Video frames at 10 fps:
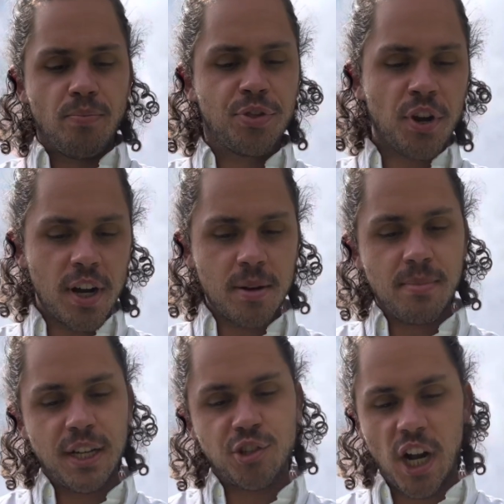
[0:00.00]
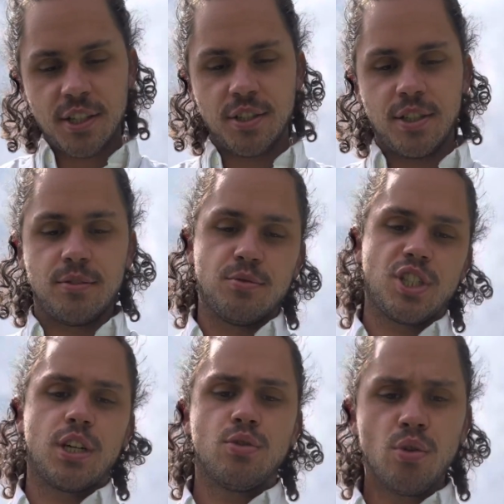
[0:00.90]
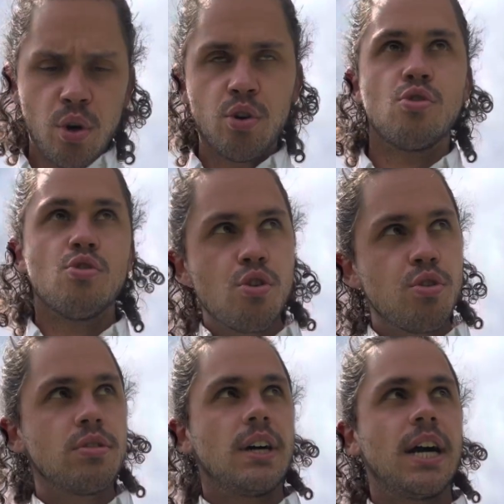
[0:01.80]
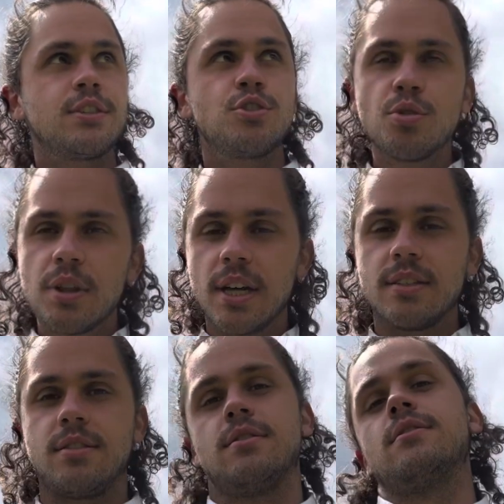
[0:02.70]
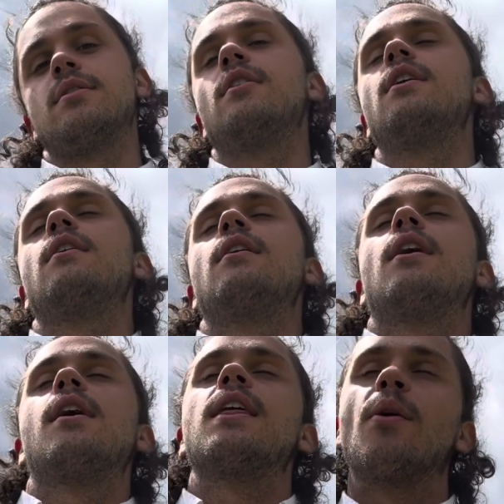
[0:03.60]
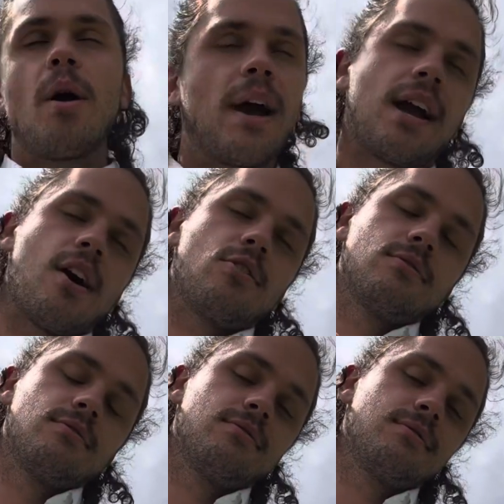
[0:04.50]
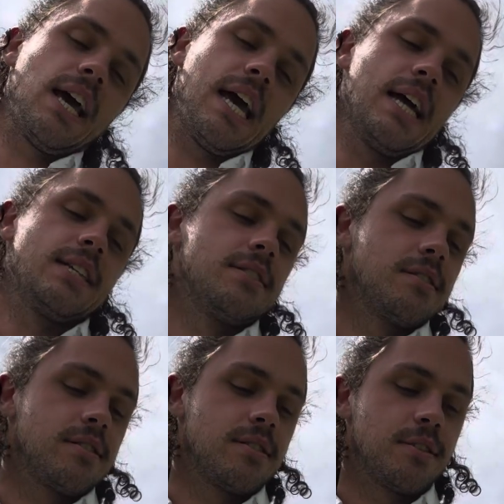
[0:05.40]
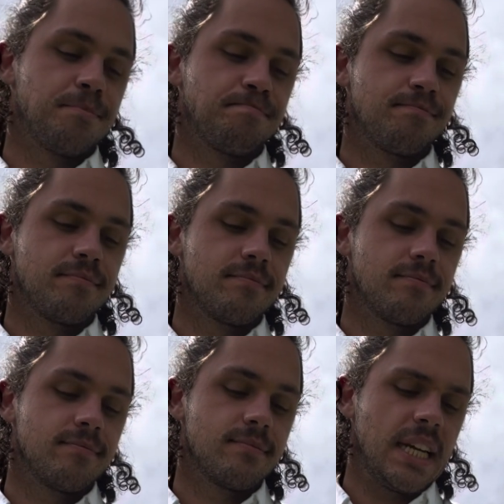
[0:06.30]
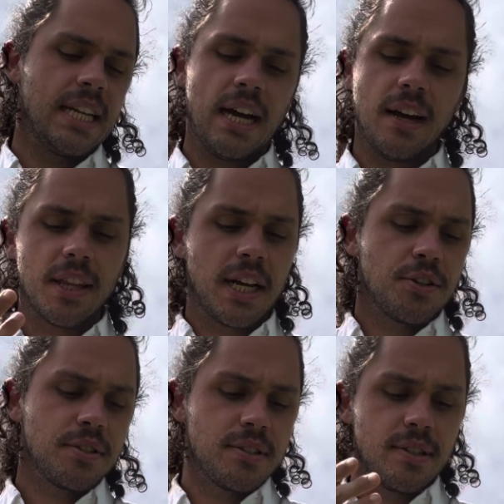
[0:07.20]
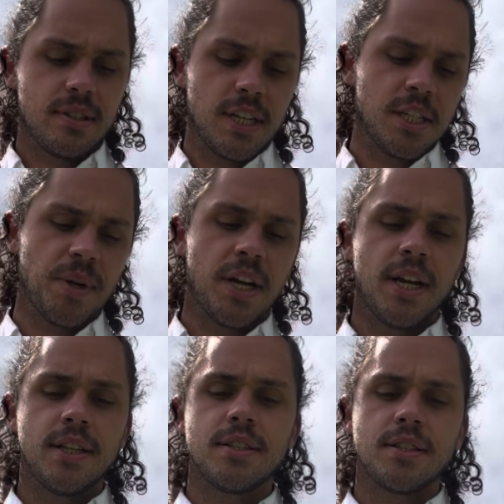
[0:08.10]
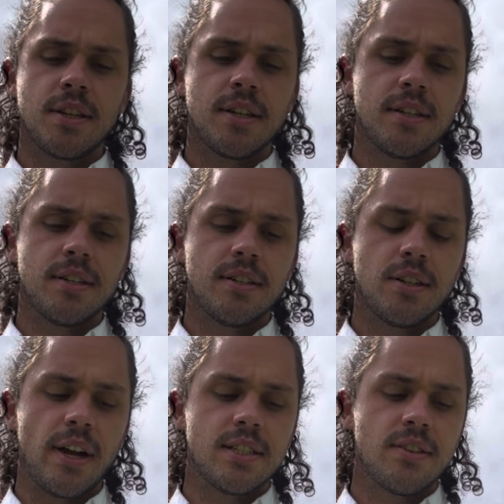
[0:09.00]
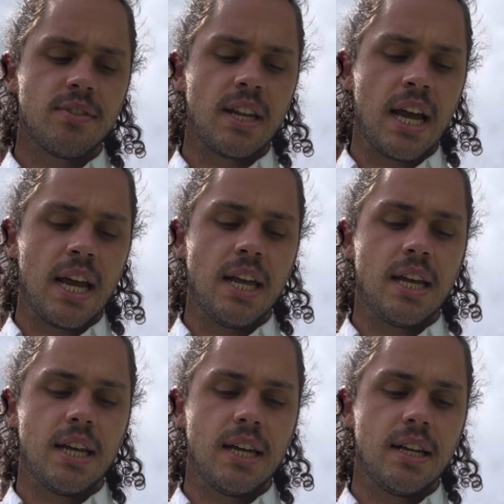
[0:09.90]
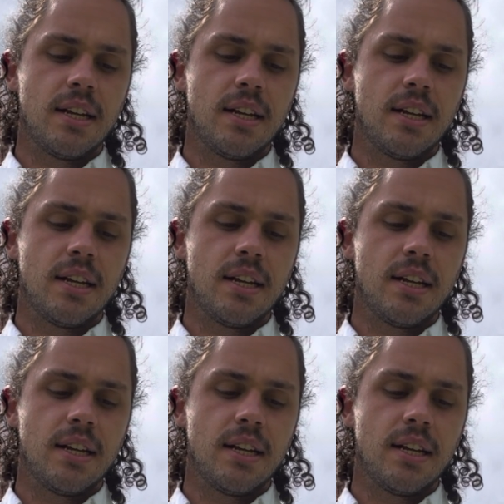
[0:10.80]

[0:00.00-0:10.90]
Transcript: thudded my chest and was like, ooh, I can do this. And then I went back out. And yeah, and then I just experienced the rest of the night. It